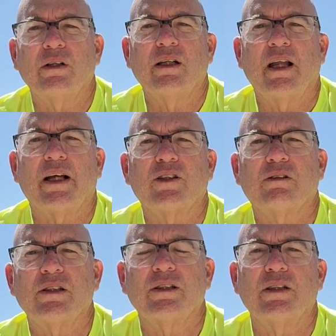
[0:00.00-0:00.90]

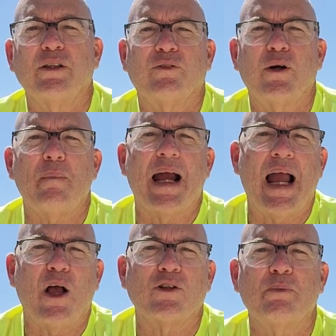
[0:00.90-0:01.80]
electricity from my
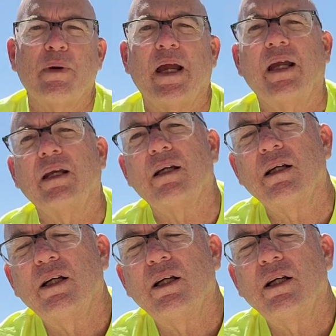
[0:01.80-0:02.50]
house bank